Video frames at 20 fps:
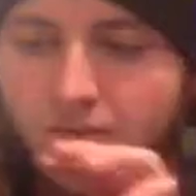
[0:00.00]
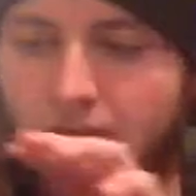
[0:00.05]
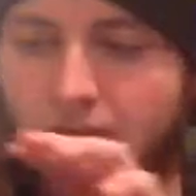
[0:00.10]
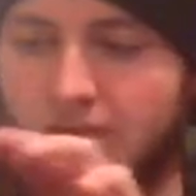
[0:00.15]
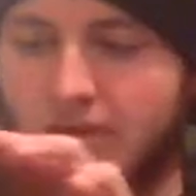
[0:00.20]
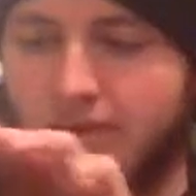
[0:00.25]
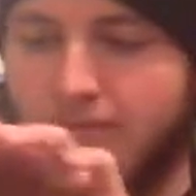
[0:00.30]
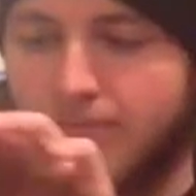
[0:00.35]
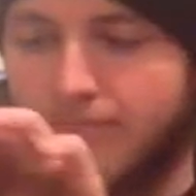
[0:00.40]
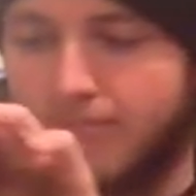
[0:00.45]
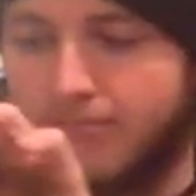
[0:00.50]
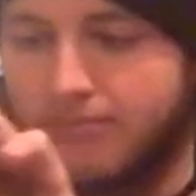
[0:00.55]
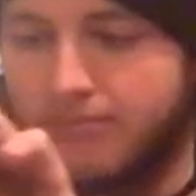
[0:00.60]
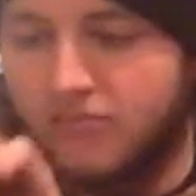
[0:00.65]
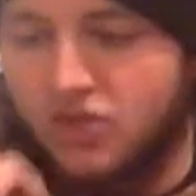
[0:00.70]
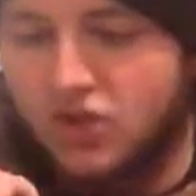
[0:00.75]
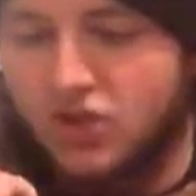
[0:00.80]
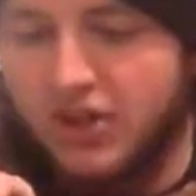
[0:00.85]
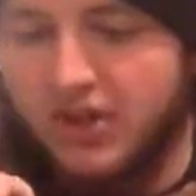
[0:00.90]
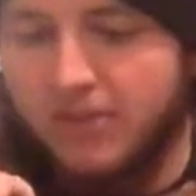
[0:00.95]
the
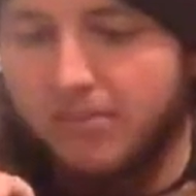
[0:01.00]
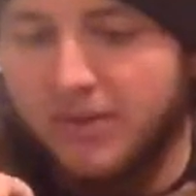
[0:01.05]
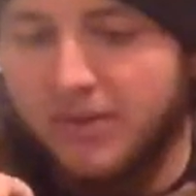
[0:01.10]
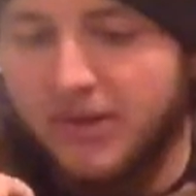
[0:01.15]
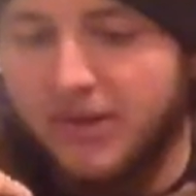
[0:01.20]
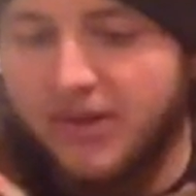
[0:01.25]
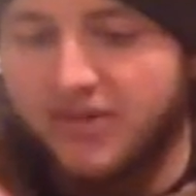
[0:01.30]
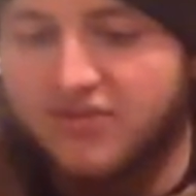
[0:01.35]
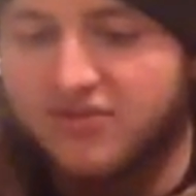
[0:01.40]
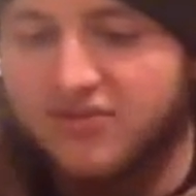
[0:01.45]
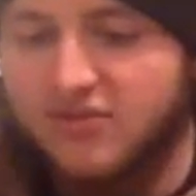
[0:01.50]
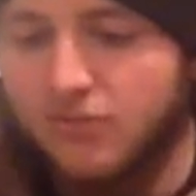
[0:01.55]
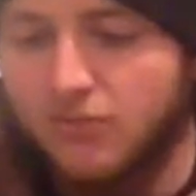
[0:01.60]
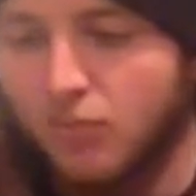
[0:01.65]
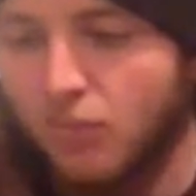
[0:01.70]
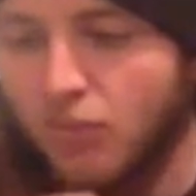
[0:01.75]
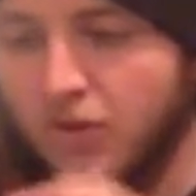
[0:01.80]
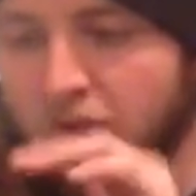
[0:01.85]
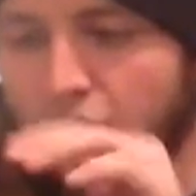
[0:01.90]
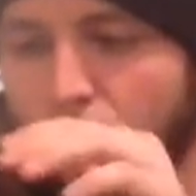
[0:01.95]
cheek piece,
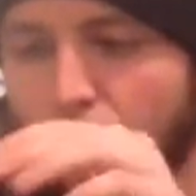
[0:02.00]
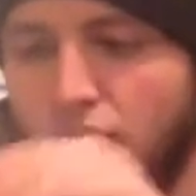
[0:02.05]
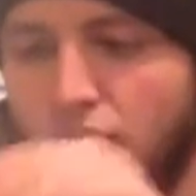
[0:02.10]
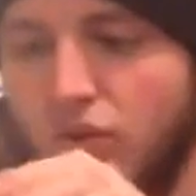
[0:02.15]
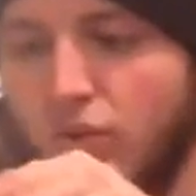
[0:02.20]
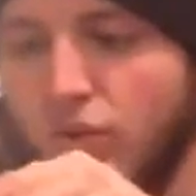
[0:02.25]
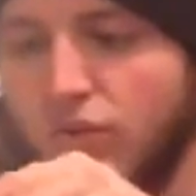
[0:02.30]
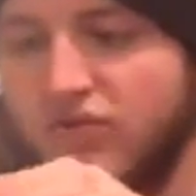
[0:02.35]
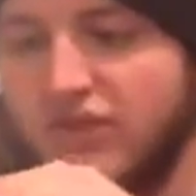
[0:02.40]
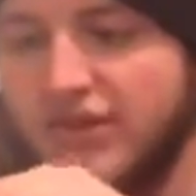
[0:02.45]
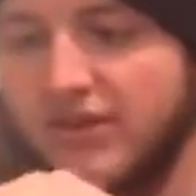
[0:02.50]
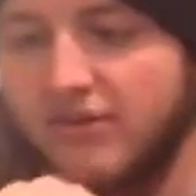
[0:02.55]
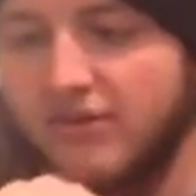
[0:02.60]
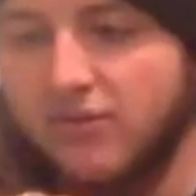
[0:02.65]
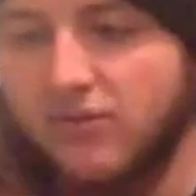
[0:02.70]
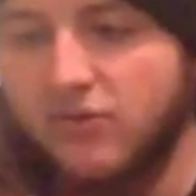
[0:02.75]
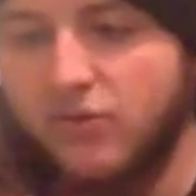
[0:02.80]
when you use it